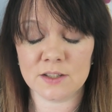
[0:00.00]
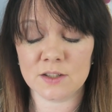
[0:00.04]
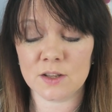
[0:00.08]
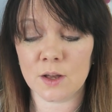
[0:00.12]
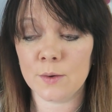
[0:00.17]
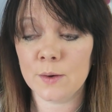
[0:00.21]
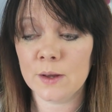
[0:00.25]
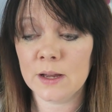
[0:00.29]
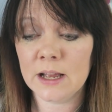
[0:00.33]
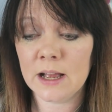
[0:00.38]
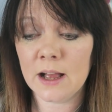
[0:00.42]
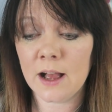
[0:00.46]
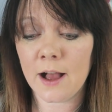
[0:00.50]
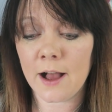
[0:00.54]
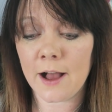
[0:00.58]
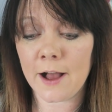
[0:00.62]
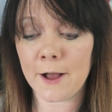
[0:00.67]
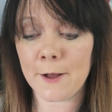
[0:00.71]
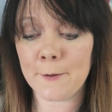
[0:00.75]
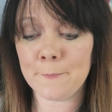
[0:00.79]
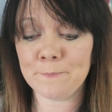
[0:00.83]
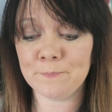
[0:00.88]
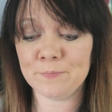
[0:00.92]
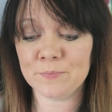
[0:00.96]
So
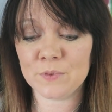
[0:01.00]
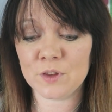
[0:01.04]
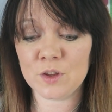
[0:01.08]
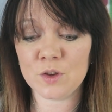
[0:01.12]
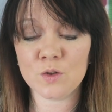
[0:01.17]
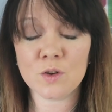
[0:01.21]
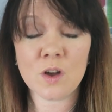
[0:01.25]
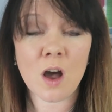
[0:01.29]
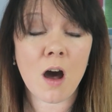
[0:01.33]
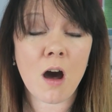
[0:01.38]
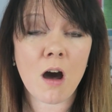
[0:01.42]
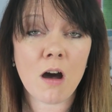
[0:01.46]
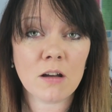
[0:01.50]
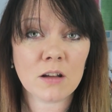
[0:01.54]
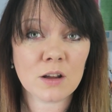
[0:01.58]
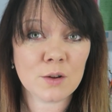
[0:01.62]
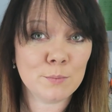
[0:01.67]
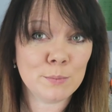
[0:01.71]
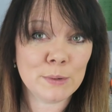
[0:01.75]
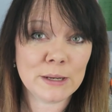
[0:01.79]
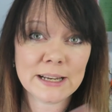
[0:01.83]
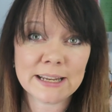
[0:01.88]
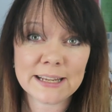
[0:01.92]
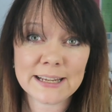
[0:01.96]
um, you can't
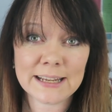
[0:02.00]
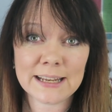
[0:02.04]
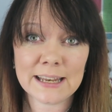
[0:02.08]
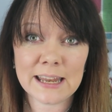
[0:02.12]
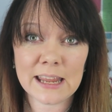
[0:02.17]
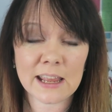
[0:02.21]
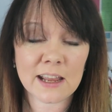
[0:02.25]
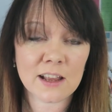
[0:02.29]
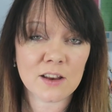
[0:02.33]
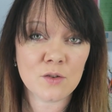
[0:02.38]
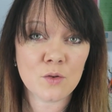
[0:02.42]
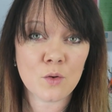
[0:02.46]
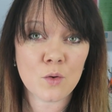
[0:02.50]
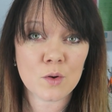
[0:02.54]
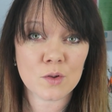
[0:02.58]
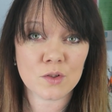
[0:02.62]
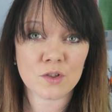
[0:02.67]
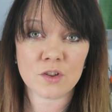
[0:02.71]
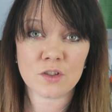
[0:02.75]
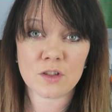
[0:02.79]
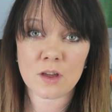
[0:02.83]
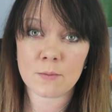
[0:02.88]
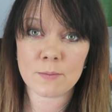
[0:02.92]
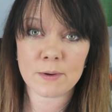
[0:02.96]
completely ignore
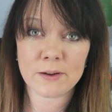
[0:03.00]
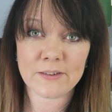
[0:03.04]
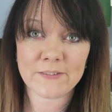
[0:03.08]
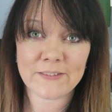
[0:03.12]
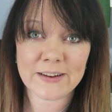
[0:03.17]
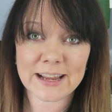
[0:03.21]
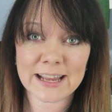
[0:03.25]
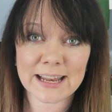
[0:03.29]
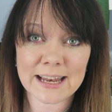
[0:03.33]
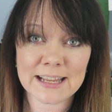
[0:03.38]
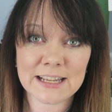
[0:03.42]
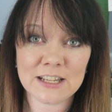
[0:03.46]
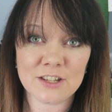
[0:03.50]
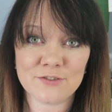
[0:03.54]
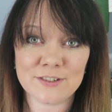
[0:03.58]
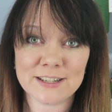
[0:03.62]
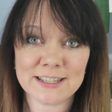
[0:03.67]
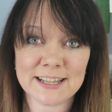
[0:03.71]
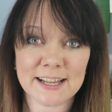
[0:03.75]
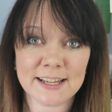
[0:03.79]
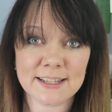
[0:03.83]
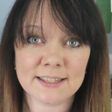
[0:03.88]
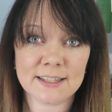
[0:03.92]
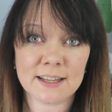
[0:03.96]
the thermoregulatory
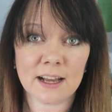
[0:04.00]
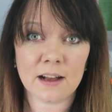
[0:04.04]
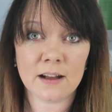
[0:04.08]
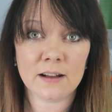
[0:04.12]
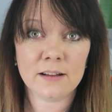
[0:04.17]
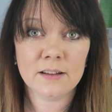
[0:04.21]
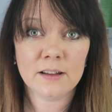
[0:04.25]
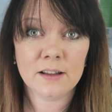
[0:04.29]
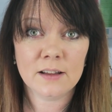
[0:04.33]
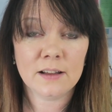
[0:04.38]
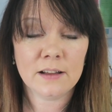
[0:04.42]
centre